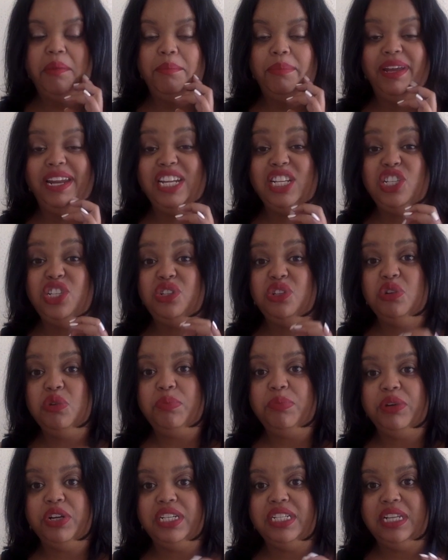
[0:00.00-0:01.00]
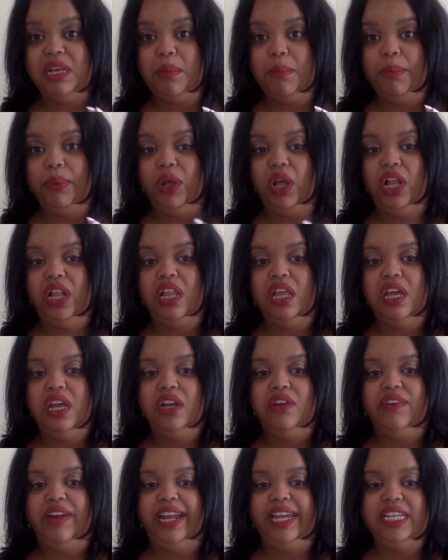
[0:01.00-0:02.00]
But it's super simple,
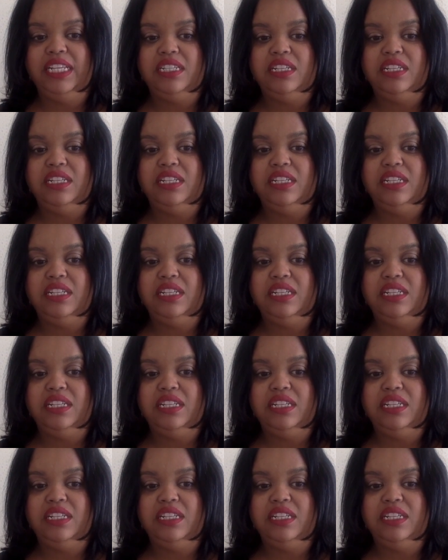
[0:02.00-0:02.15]
right?